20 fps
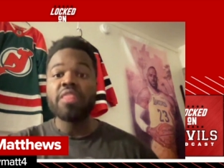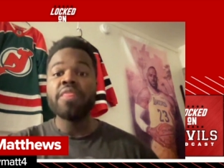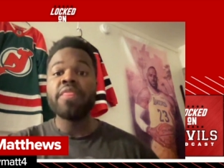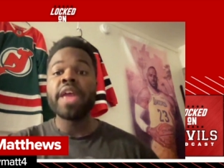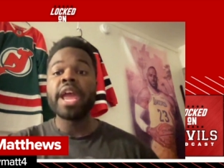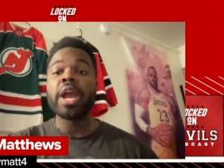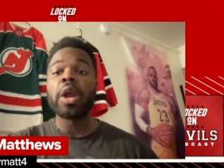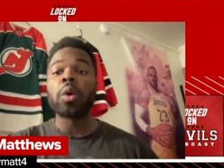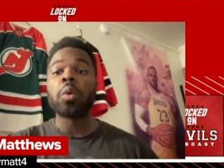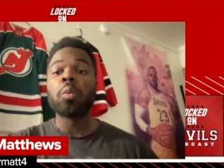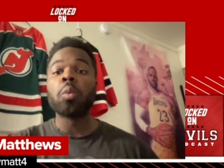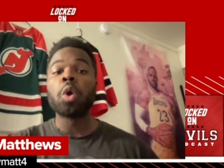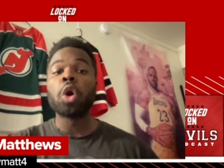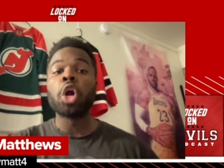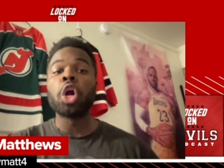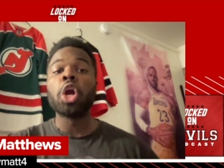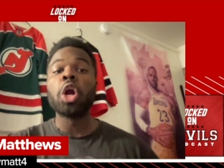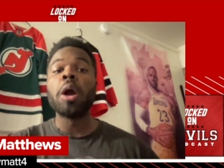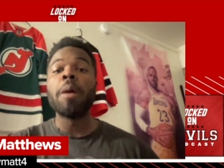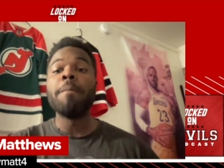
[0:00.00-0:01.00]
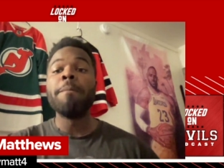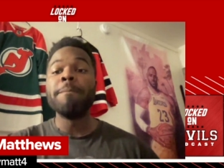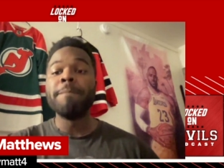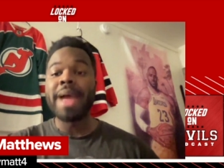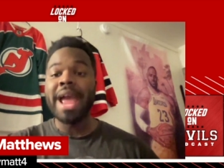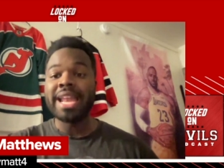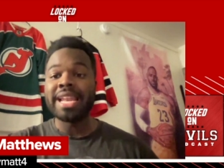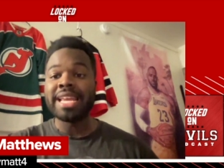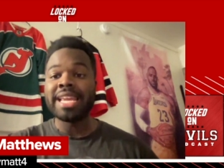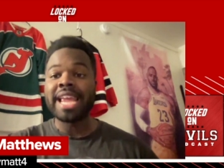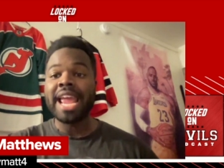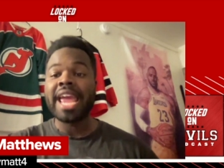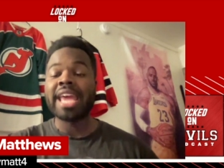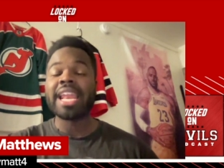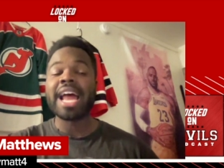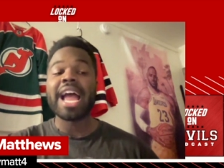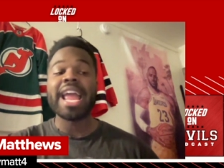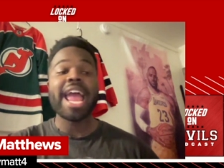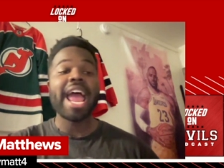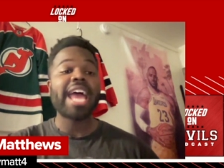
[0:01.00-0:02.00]
there were many, and
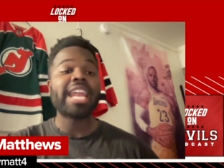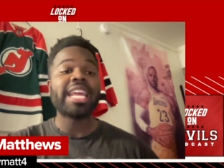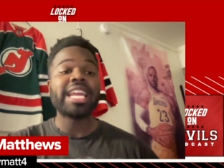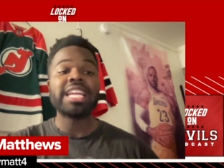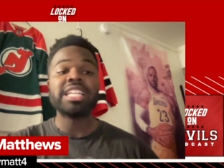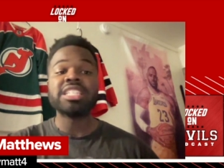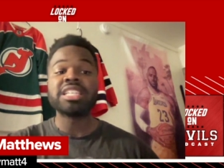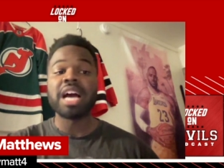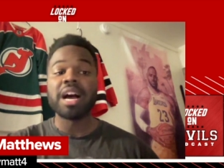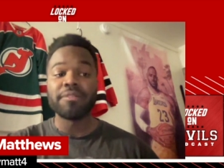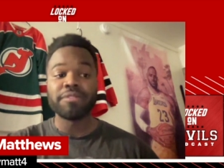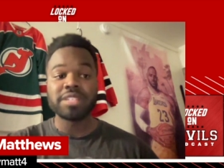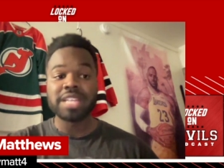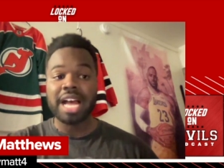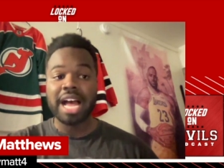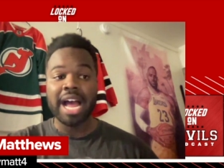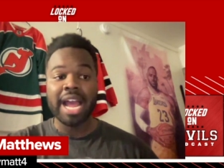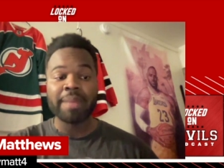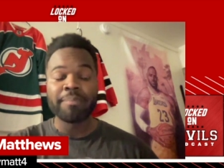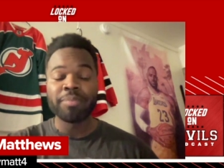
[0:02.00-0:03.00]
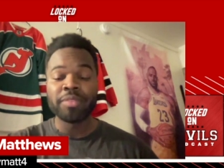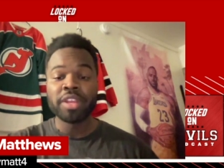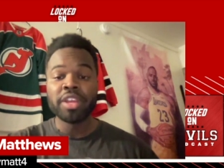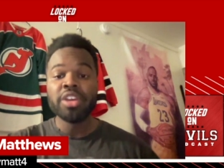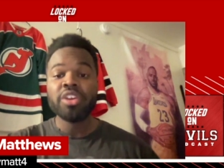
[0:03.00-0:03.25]
I had a tough time